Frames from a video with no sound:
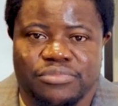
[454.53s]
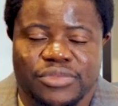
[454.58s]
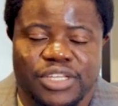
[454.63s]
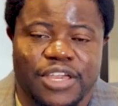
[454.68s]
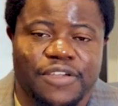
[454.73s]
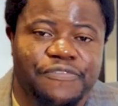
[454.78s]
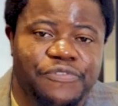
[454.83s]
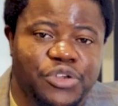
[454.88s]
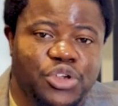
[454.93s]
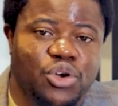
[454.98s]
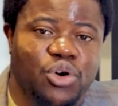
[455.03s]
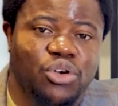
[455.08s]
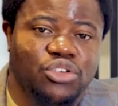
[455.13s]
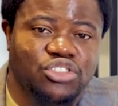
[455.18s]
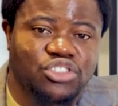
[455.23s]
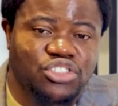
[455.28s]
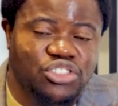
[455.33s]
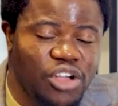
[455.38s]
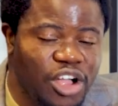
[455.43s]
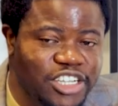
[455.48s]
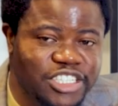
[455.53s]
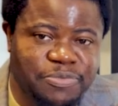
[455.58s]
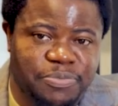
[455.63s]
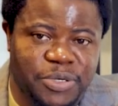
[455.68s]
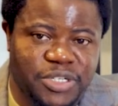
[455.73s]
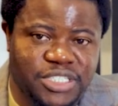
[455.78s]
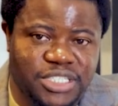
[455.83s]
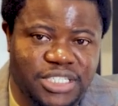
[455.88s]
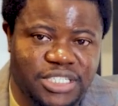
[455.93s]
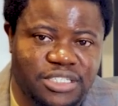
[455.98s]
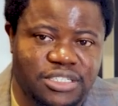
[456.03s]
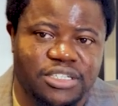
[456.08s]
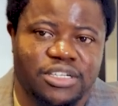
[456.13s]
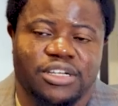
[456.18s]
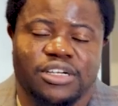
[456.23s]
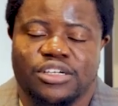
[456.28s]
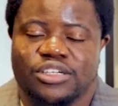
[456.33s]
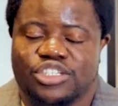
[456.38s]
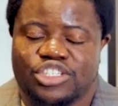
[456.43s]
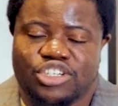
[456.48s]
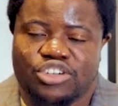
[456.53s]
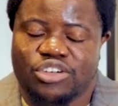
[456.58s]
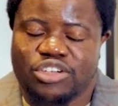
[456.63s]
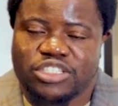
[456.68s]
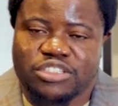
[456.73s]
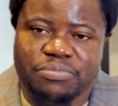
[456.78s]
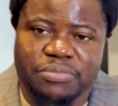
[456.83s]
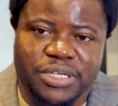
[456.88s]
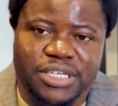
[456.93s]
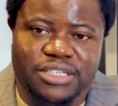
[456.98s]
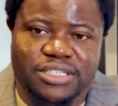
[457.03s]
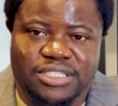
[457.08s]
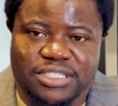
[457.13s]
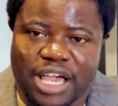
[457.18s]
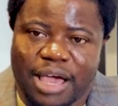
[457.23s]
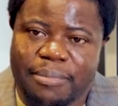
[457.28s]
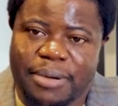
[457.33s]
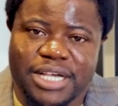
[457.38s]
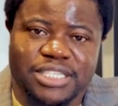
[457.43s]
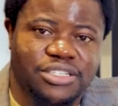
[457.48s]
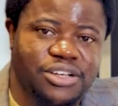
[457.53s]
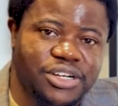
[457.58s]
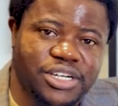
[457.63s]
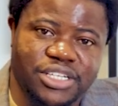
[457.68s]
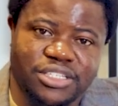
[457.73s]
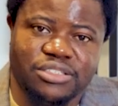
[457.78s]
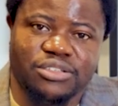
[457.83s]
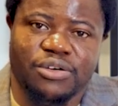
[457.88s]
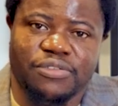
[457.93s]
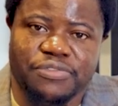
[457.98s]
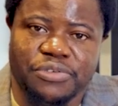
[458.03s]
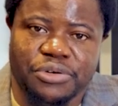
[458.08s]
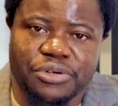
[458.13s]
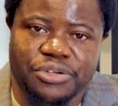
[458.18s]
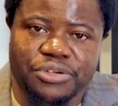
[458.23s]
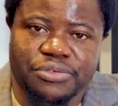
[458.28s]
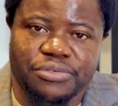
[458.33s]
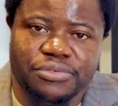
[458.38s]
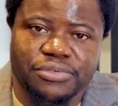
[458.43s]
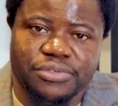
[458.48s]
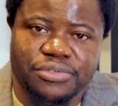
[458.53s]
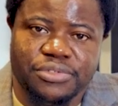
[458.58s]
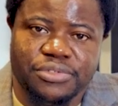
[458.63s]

If you're such person, trust me, cybersecurity is not for you.